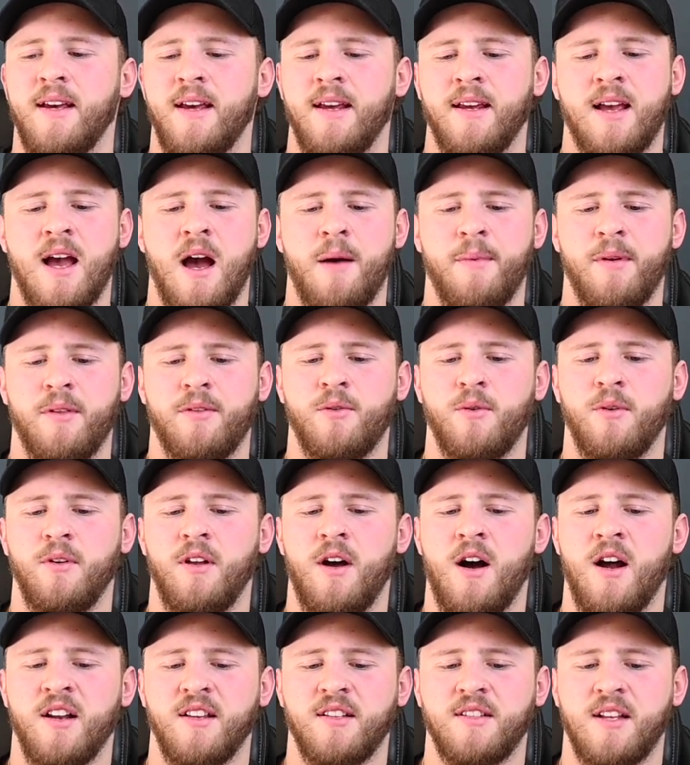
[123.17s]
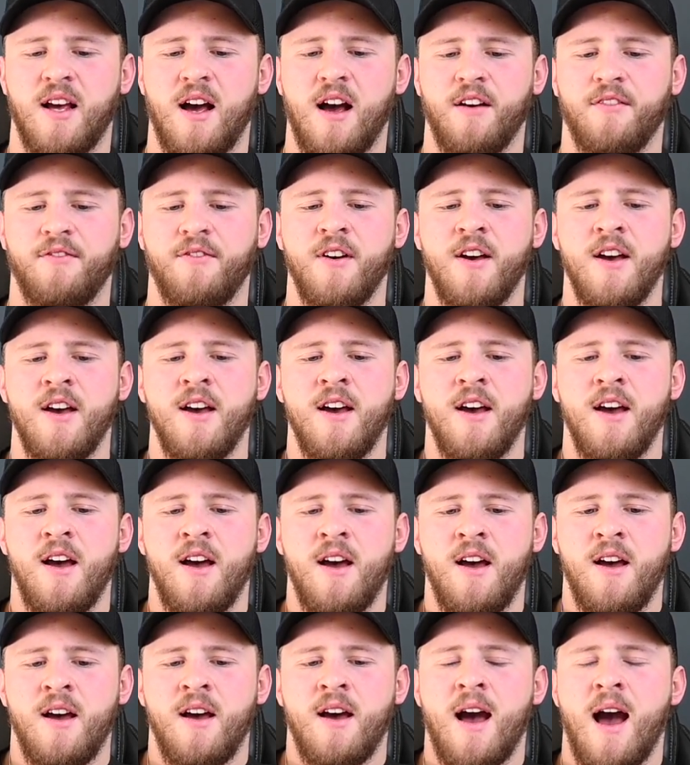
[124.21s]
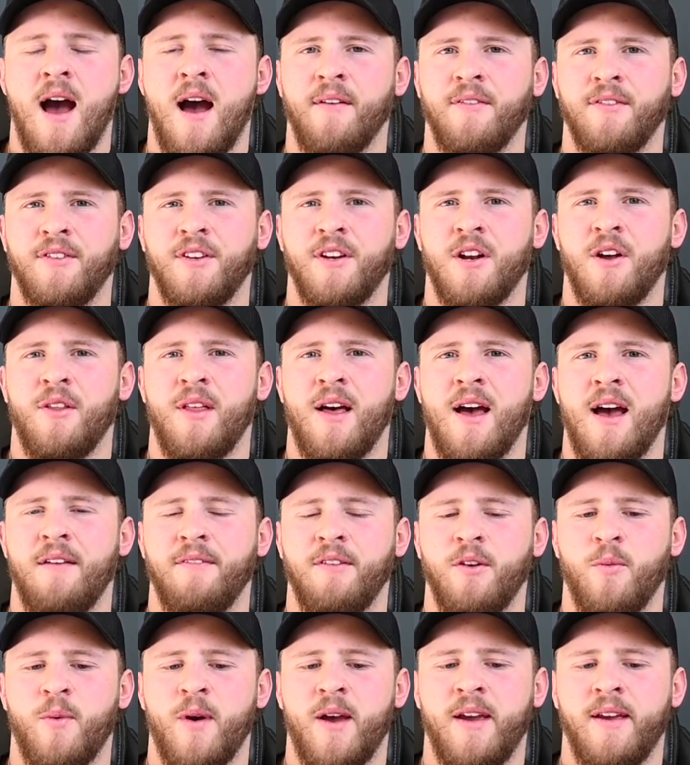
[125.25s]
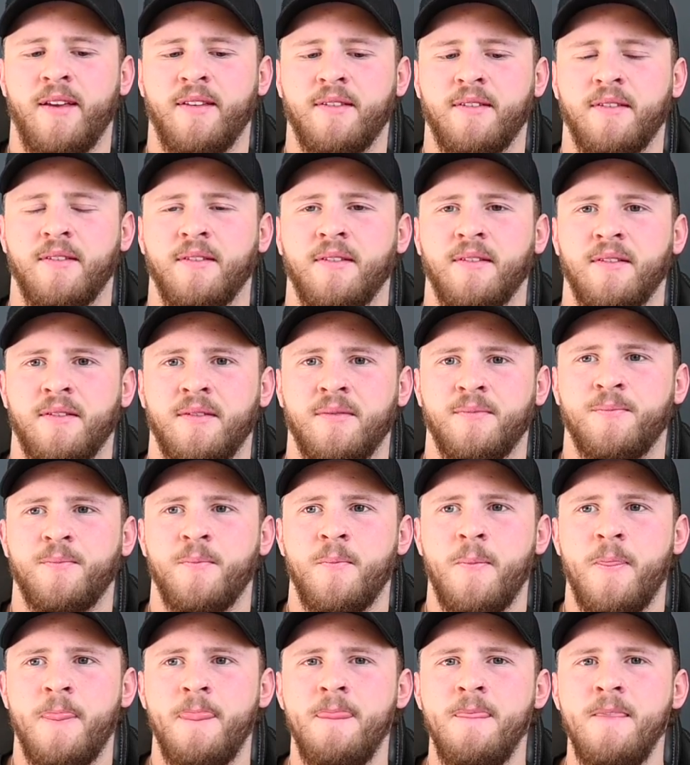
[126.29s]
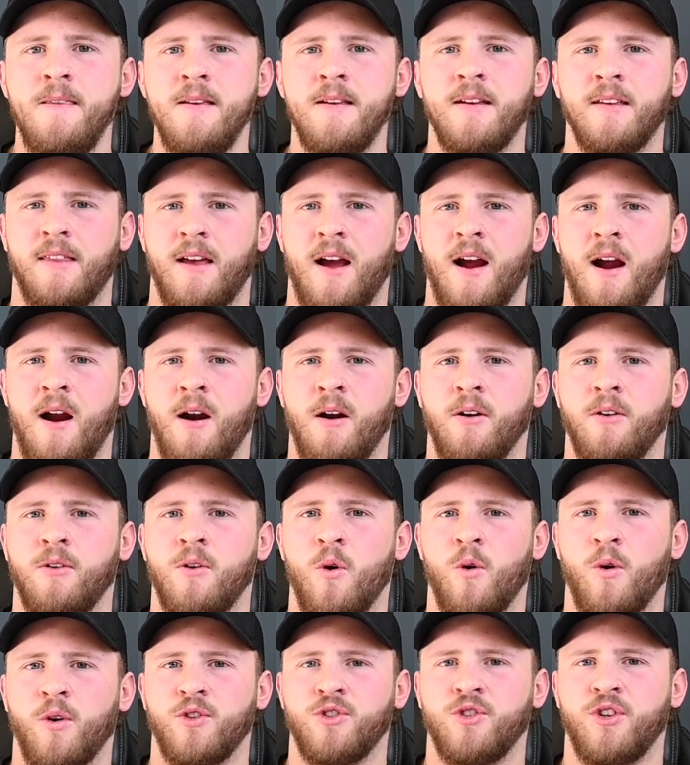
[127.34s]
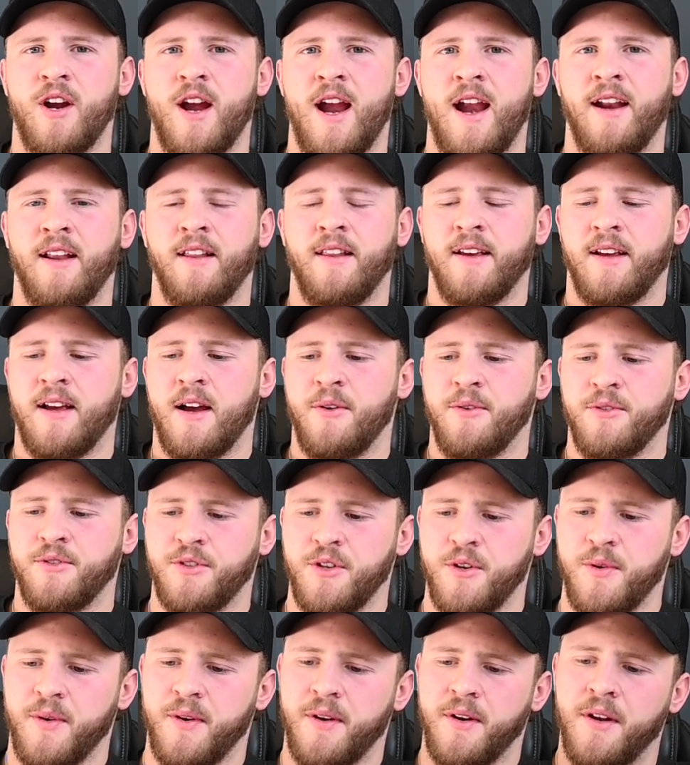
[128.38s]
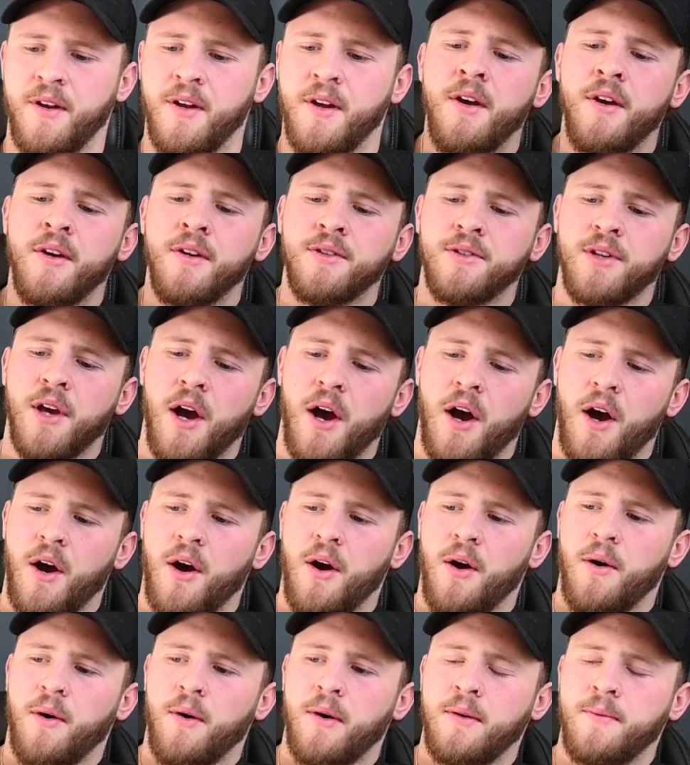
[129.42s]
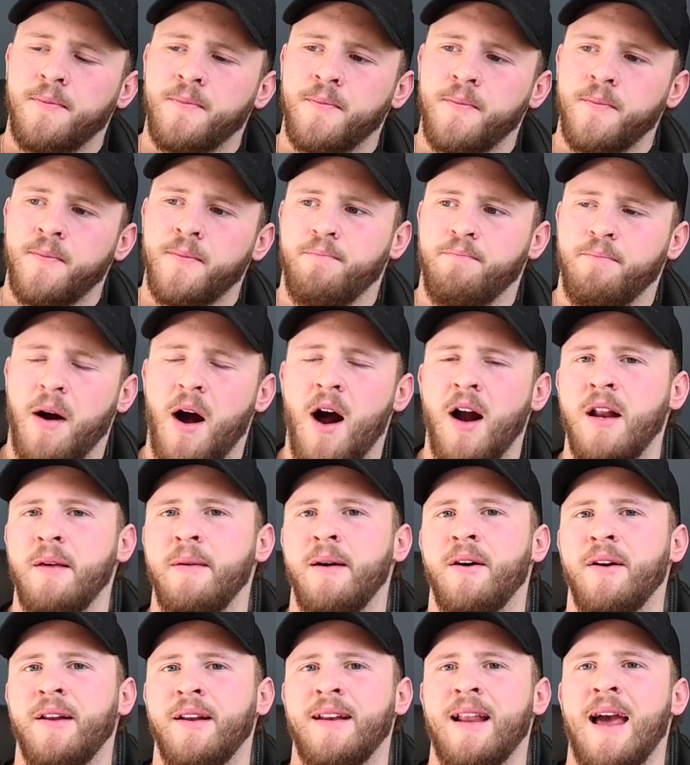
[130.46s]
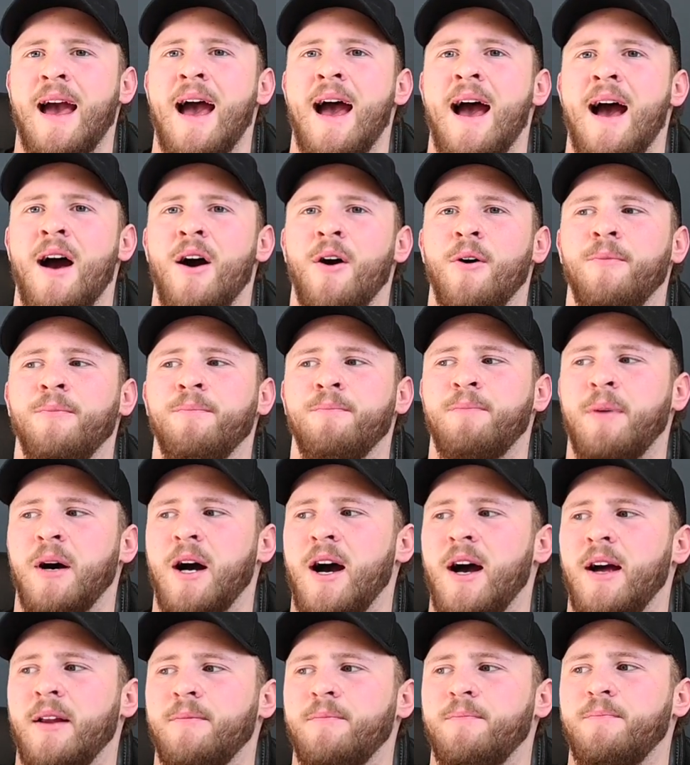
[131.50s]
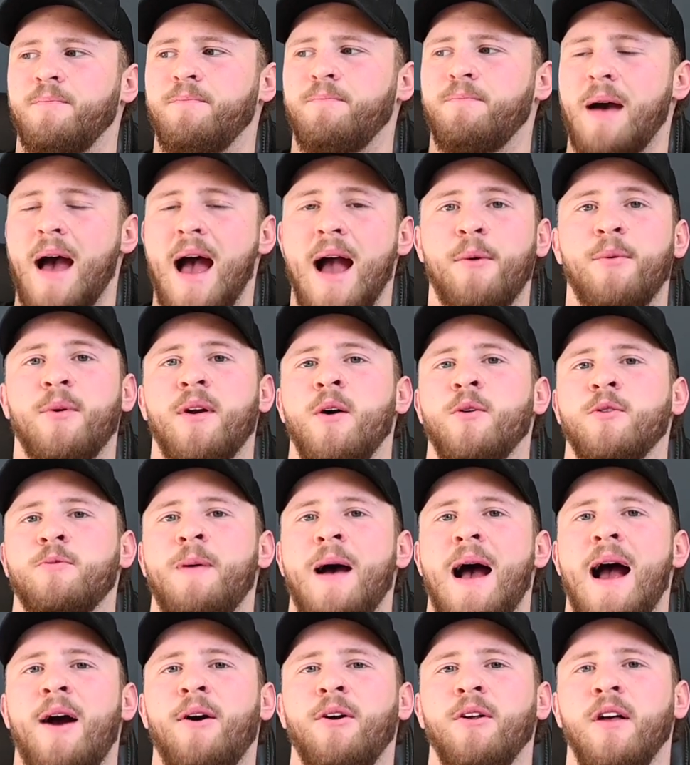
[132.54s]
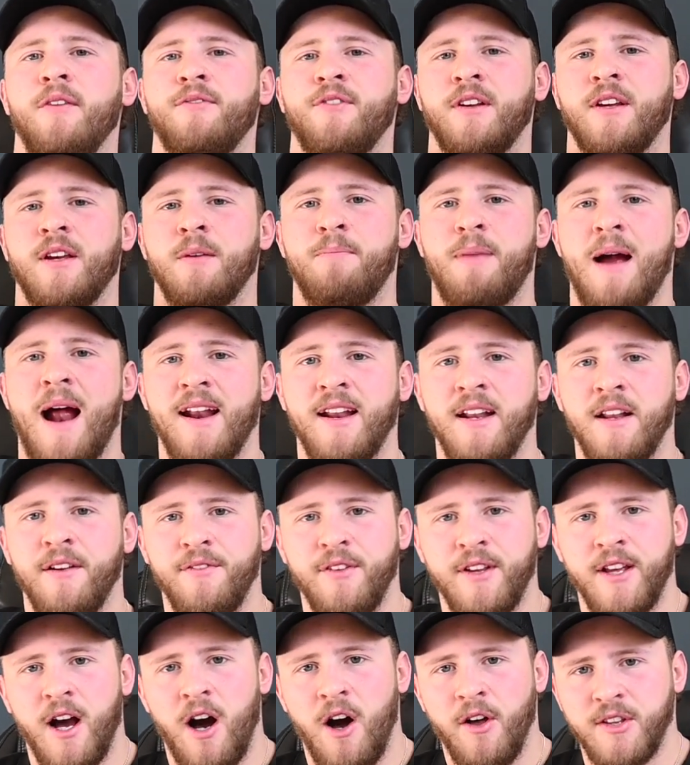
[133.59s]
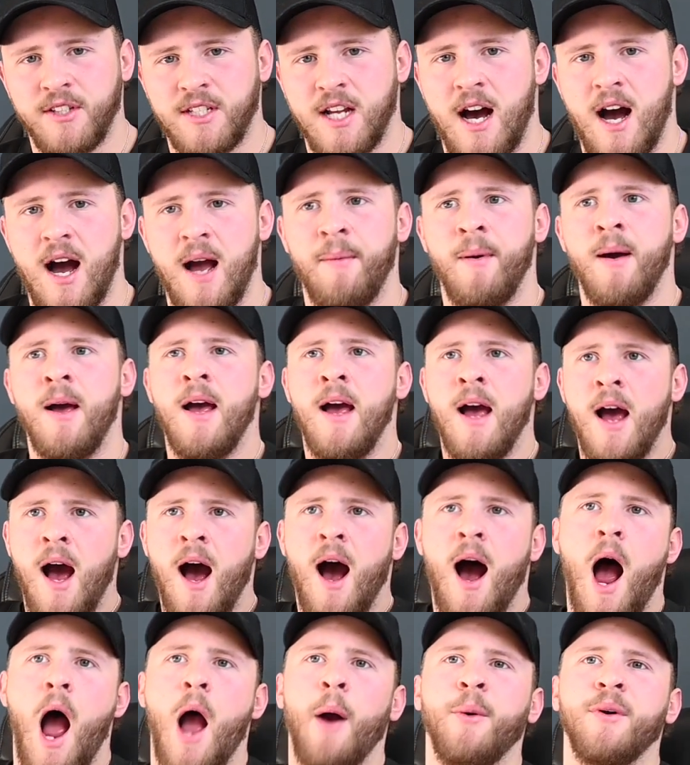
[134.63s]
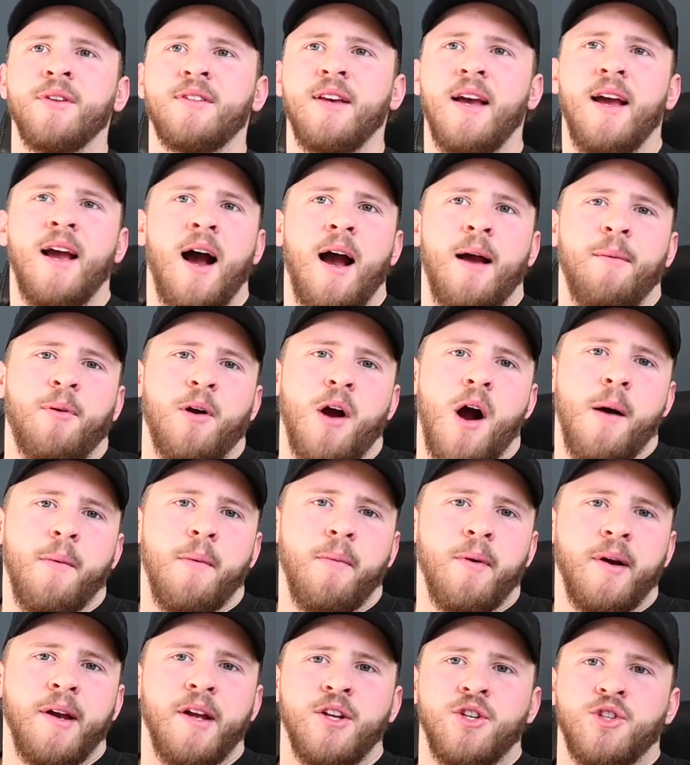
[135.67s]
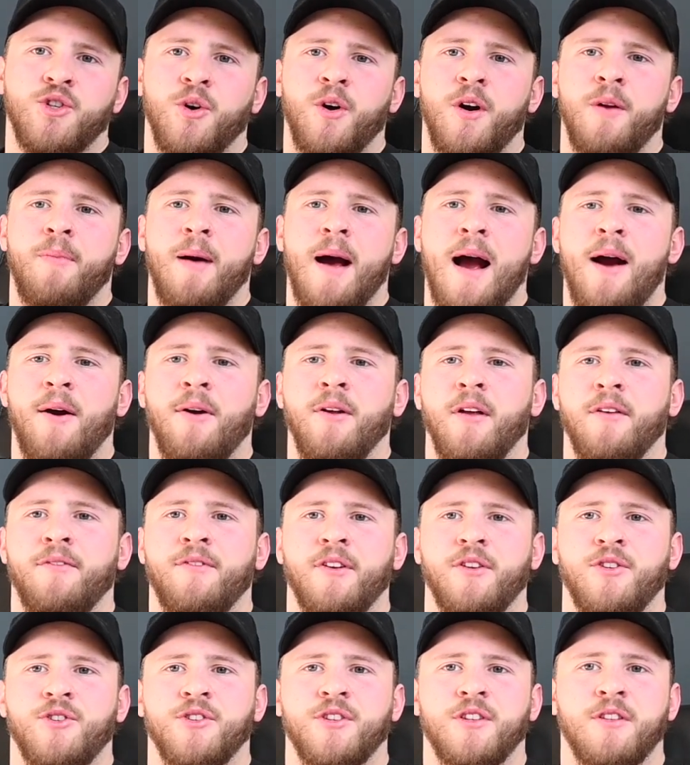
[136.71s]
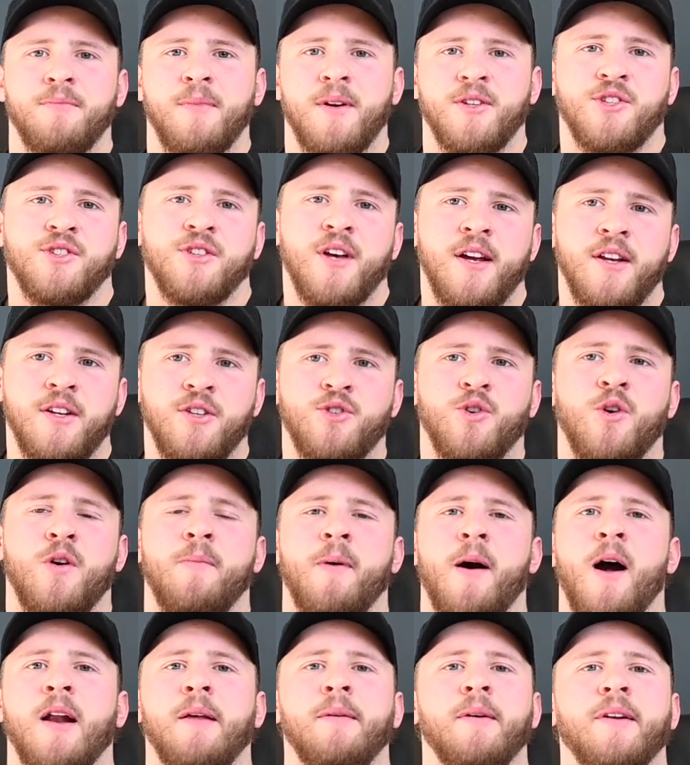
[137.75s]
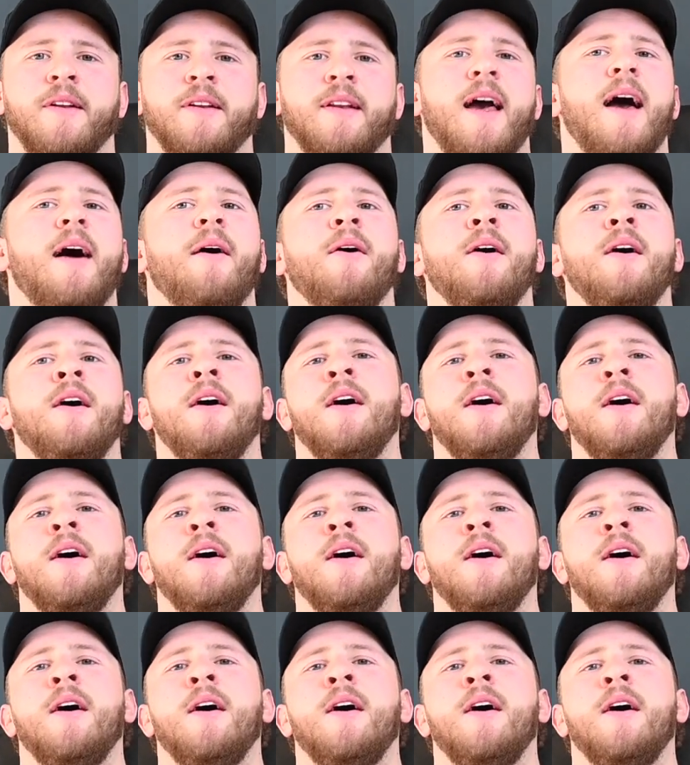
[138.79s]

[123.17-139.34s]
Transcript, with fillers: It got me through a lot of stuff, having you know the heavy weights and the hardcore training like I was doing. So bodybuilding now, but back when I was powerlifting competitively all the time, I would say I probably enjoy powerlifting just as much as I enjoy bodybuilding now.